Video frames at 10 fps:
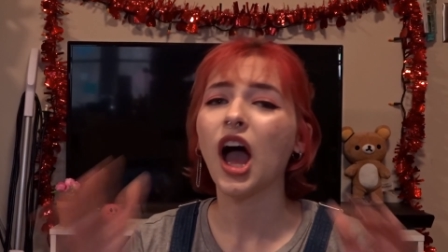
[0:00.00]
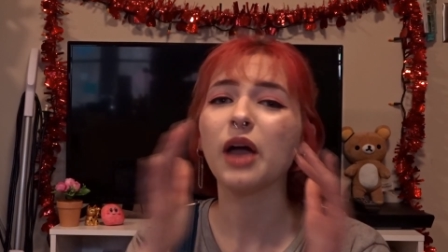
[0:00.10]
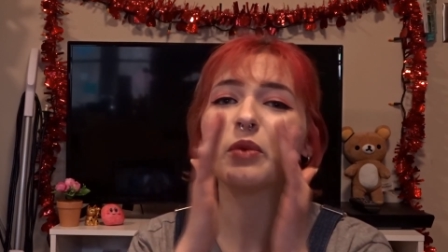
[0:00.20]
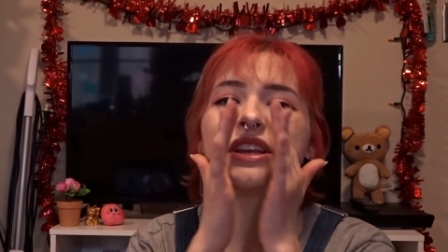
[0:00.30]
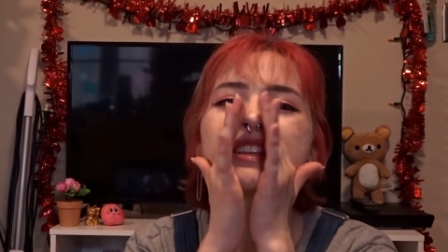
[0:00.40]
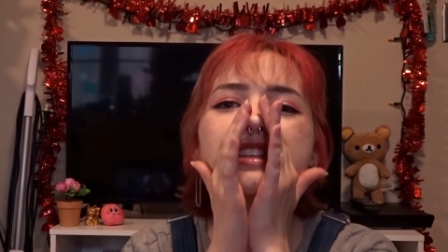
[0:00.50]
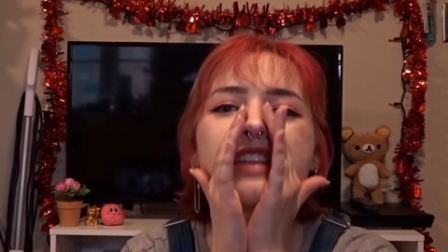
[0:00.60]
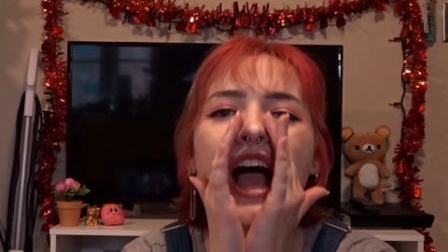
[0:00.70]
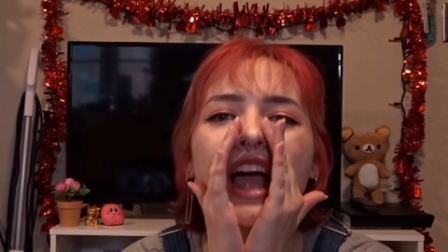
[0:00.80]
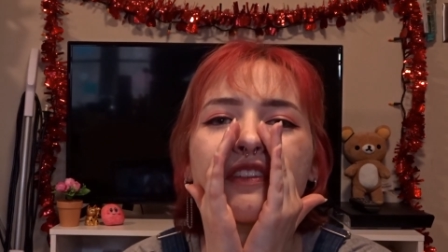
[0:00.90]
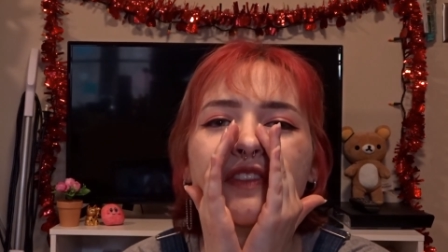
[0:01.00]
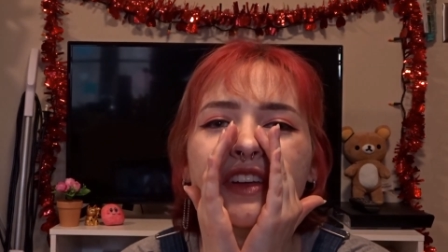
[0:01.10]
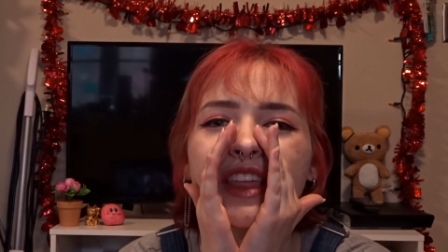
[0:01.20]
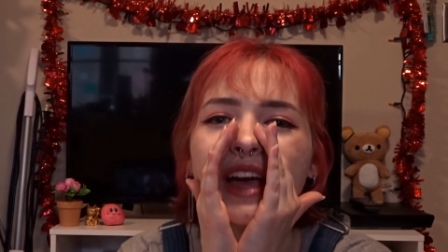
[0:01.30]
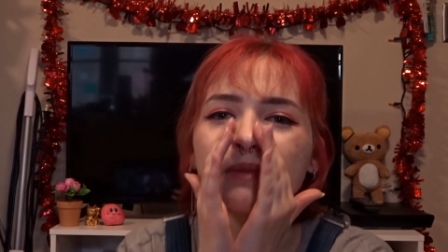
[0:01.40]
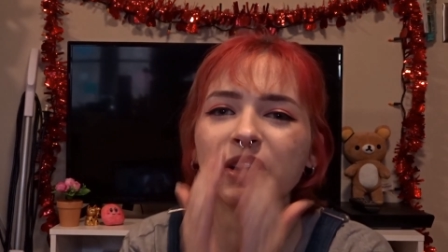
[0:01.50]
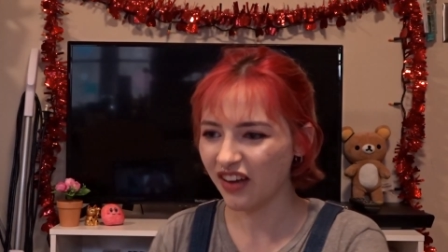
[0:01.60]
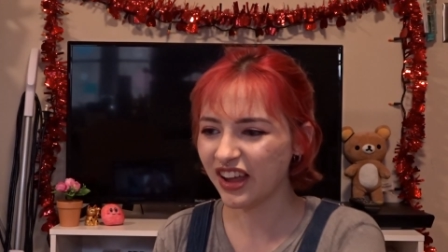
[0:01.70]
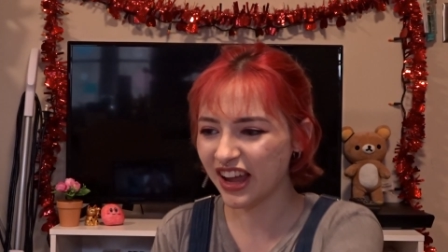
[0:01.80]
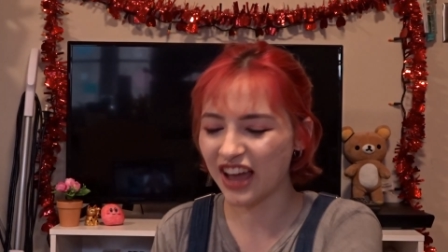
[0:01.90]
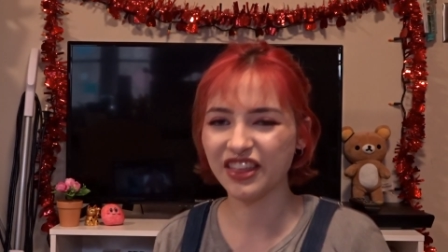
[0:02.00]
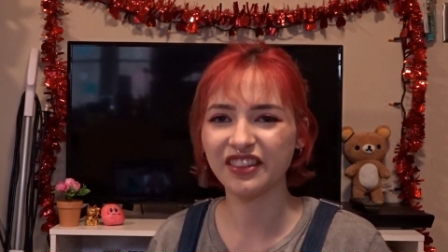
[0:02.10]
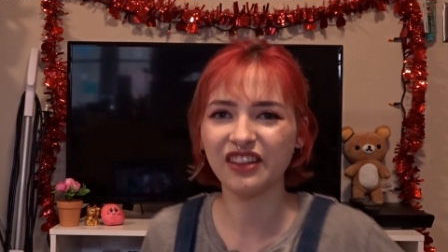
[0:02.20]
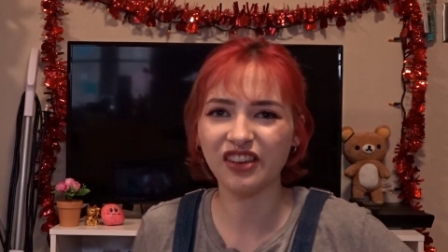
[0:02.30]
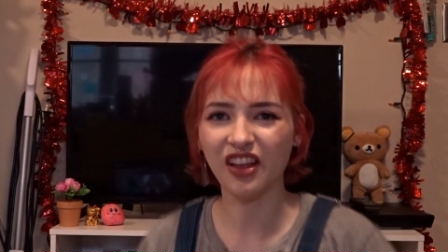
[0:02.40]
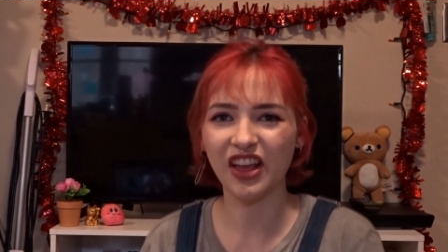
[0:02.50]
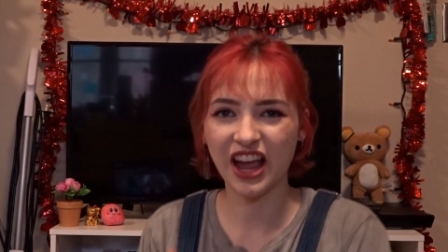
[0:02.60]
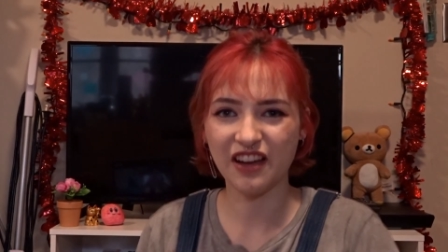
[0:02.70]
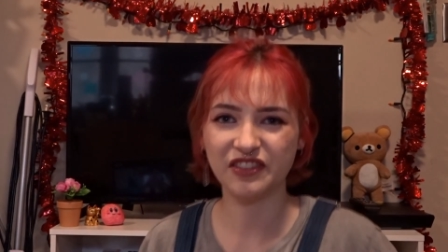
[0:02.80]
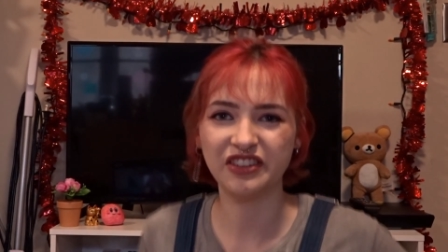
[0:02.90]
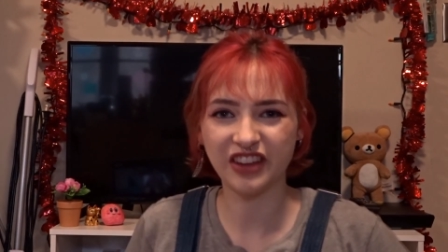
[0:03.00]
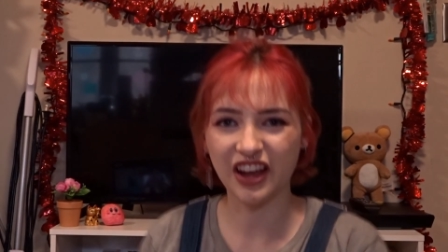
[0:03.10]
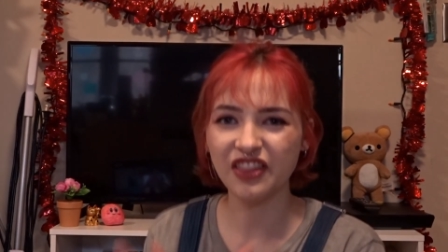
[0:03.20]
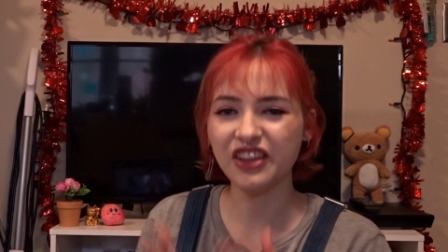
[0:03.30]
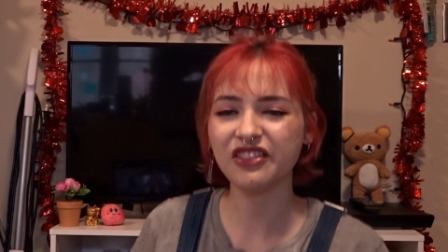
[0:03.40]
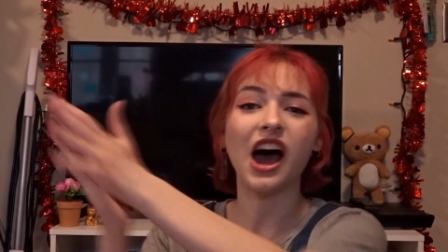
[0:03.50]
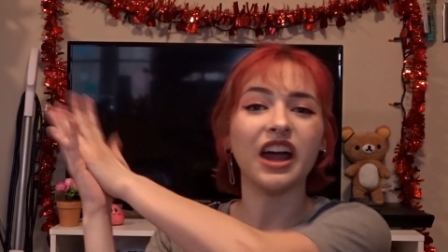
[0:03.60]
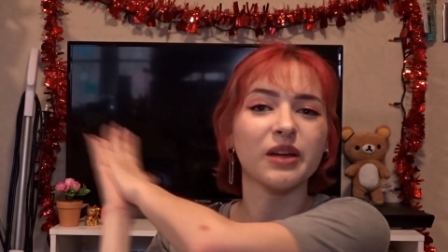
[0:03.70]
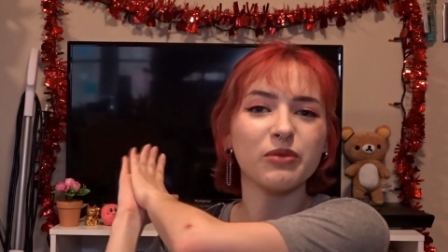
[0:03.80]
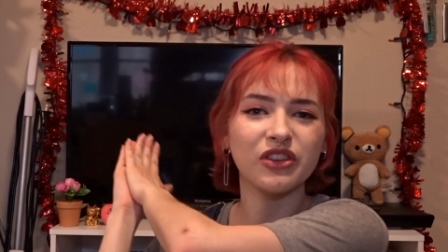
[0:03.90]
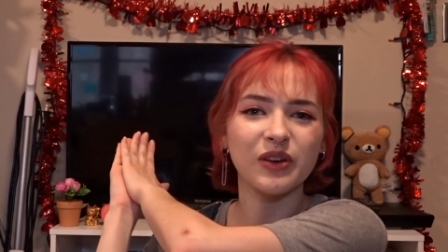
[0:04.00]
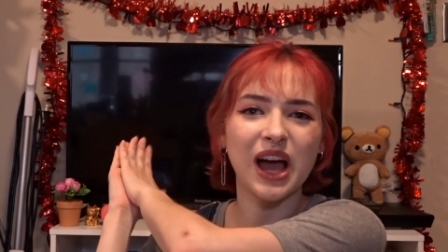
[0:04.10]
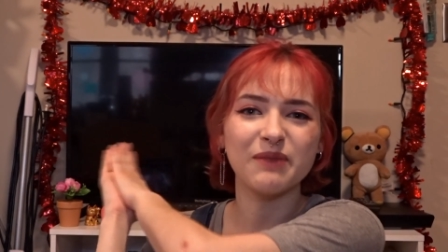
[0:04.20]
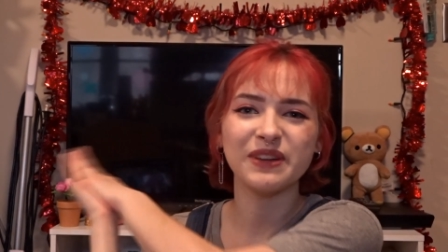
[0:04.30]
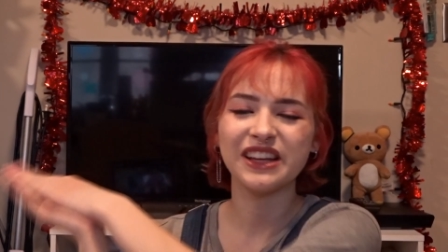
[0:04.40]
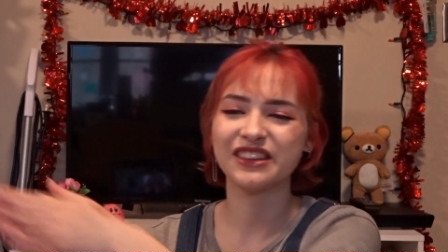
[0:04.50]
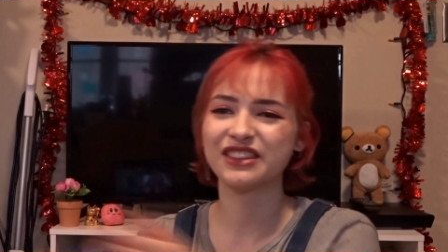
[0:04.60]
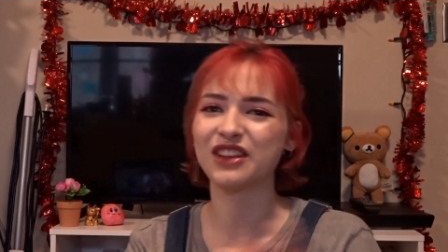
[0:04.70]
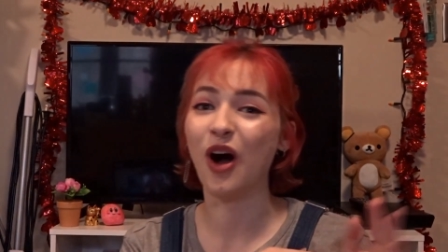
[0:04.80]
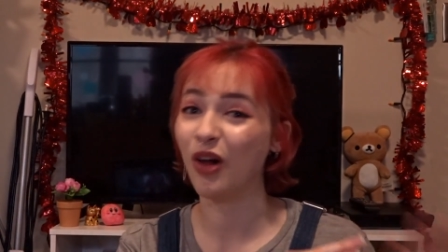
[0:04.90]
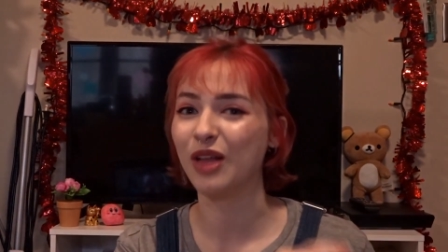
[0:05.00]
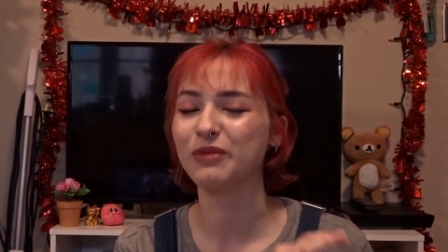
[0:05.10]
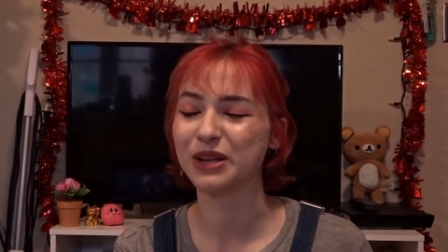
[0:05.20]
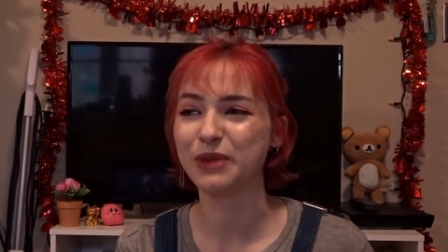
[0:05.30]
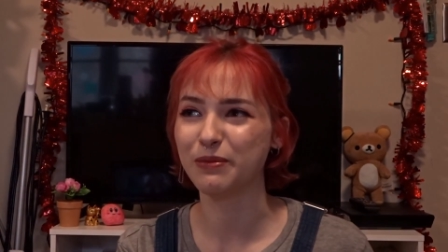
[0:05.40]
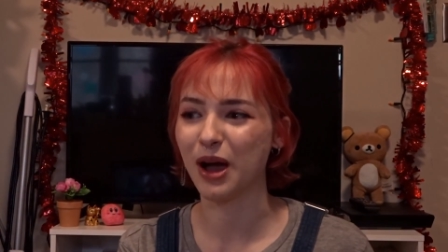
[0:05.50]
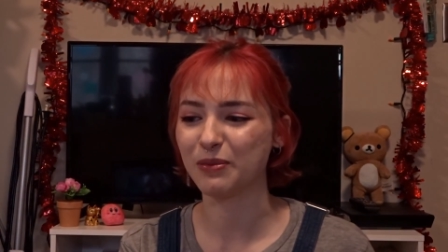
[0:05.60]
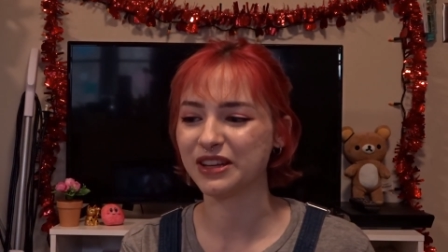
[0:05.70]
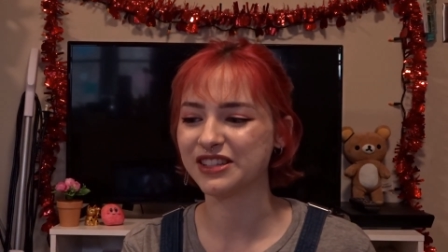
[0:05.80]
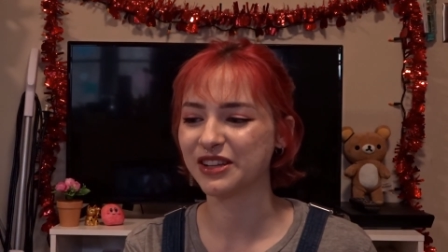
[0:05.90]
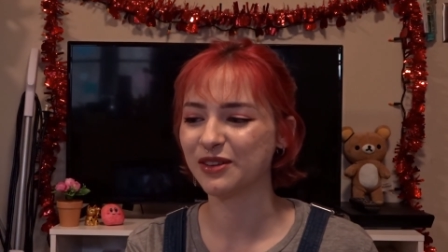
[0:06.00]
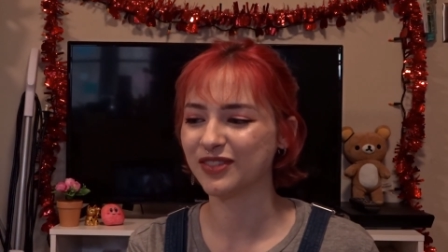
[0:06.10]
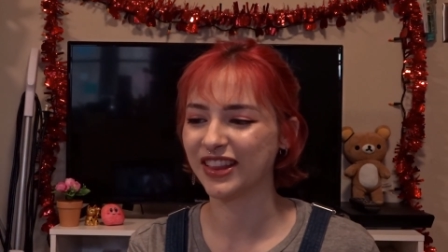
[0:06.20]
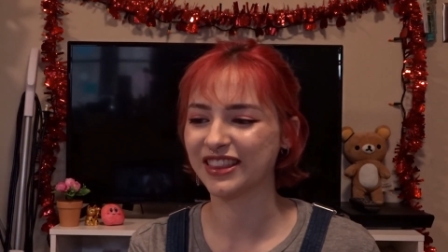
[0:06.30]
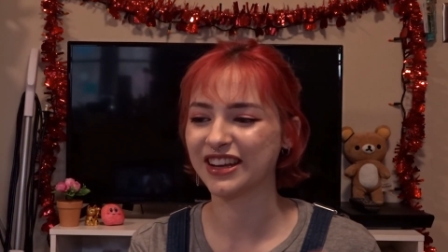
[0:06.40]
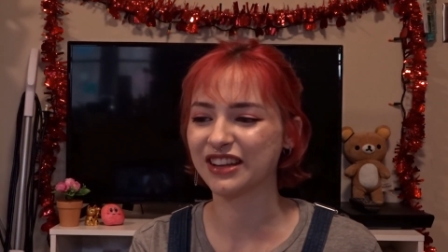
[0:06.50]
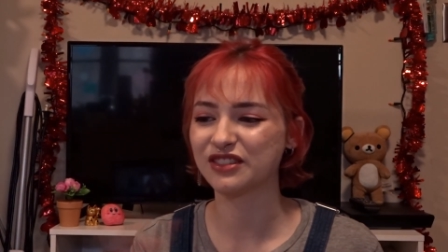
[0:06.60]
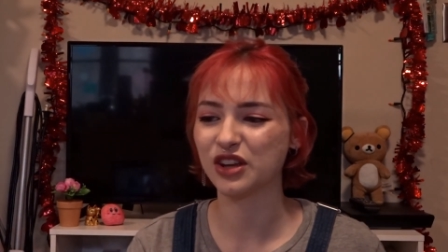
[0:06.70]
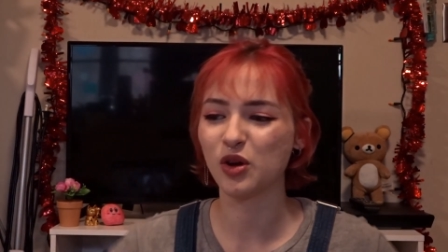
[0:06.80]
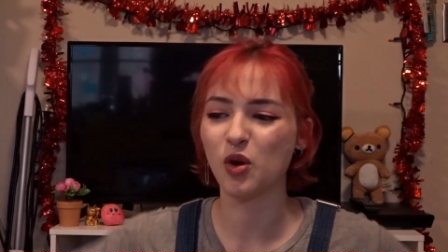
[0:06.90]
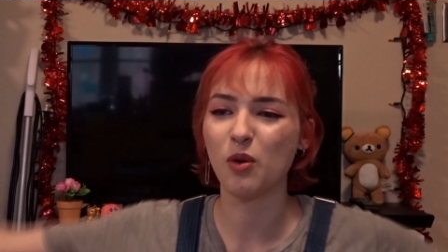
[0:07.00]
I would die for them. Okay, I think that's all I have to say on this. I am so happy. This is all I'm gonna be bopping to for like the next